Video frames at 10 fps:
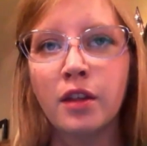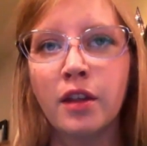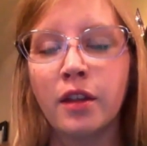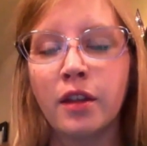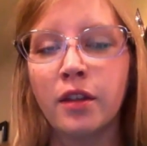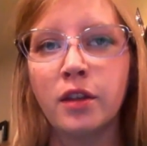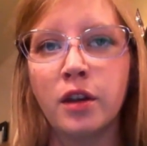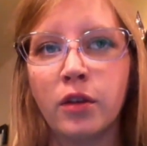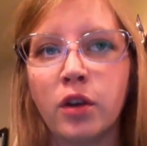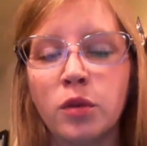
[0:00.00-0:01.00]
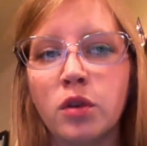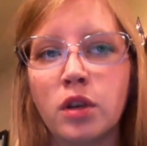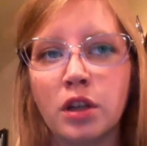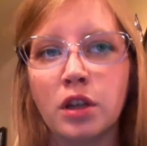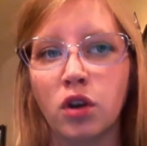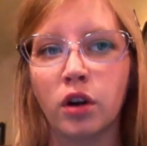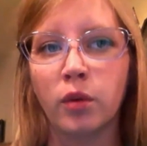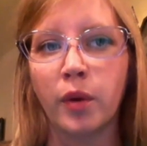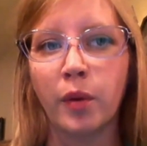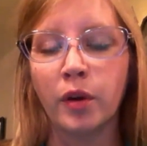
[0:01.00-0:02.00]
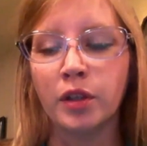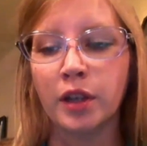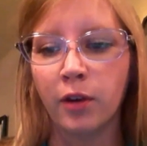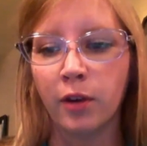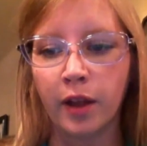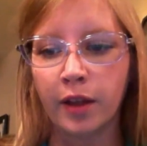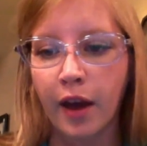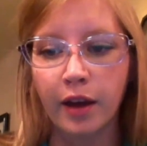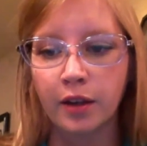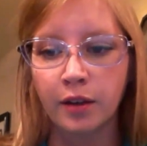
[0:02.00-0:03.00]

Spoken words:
the community is stronger when we work together like that.